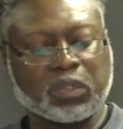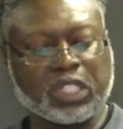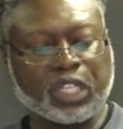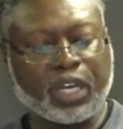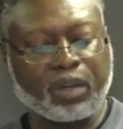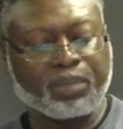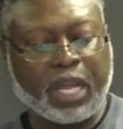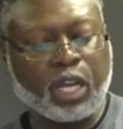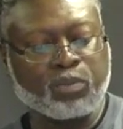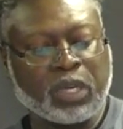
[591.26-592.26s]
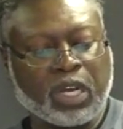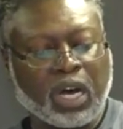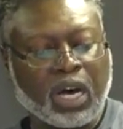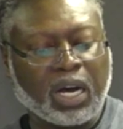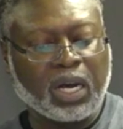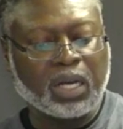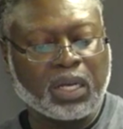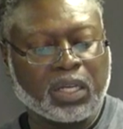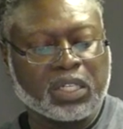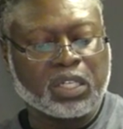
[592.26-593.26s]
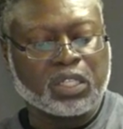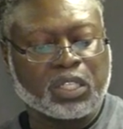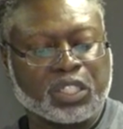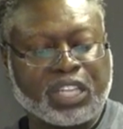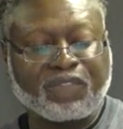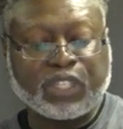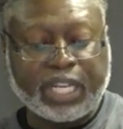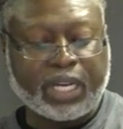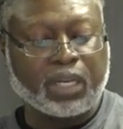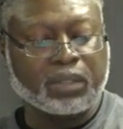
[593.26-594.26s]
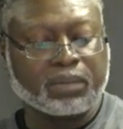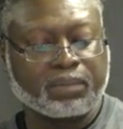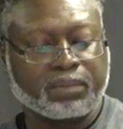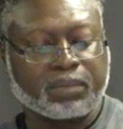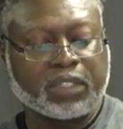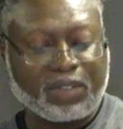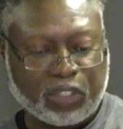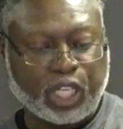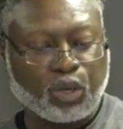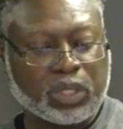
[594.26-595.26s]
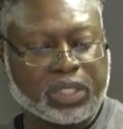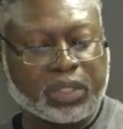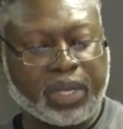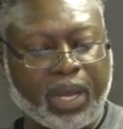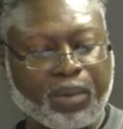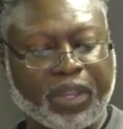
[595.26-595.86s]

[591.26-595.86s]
the son of name uh, Shephatiah. Mm-hmm. Shephatiah was his name.